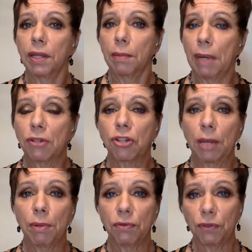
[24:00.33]
in the best
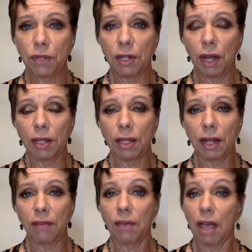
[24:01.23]
shape at 59 than
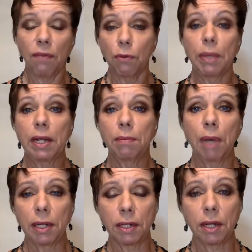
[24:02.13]
I've ever been in
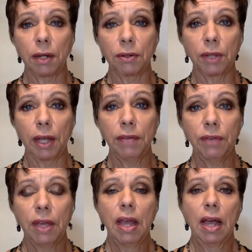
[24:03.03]
my entire life.
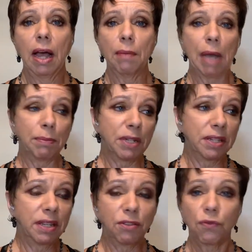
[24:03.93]
I'm
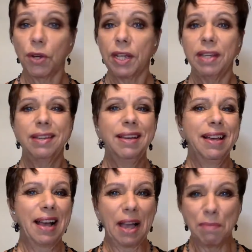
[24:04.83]
disease-free,
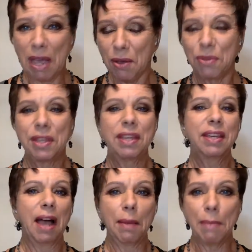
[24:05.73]
I'm
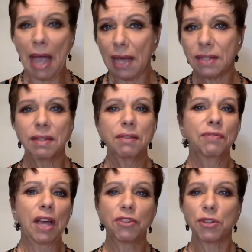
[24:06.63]
healthy, I'm
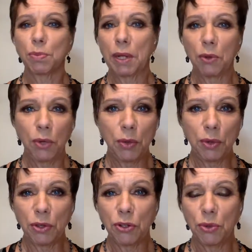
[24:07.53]
active. I just spent a week
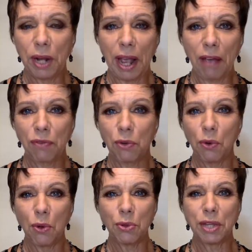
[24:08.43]
with a
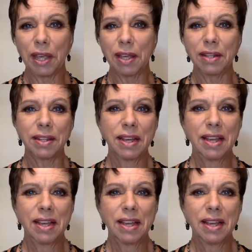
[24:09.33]
2.5-year-old, and